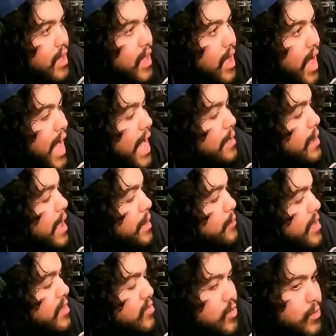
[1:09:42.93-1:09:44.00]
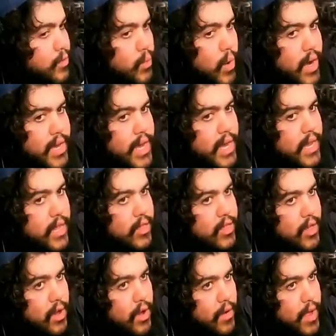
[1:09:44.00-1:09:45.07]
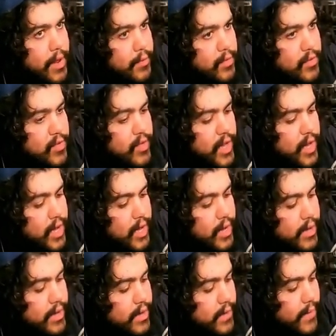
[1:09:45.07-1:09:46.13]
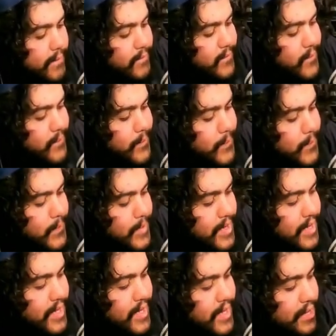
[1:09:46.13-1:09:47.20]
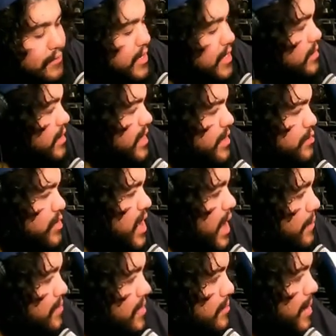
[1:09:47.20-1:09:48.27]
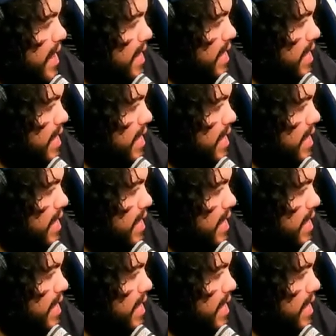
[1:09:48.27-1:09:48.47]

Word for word: I I went to one indie show and it was uh, I forget. I think it was Compton Mania or